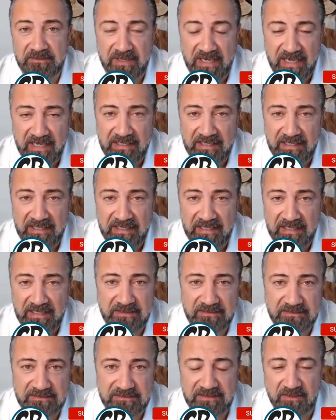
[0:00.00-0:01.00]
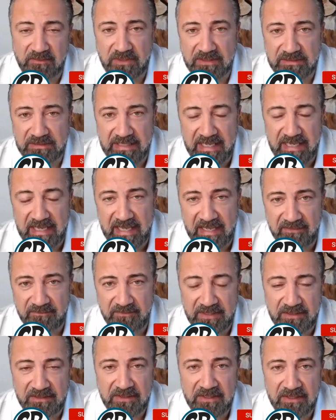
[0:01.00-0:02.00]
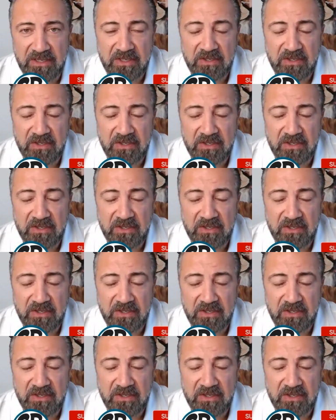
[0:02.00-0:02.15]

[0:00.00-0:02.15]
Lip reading: my opinion, someone that I've been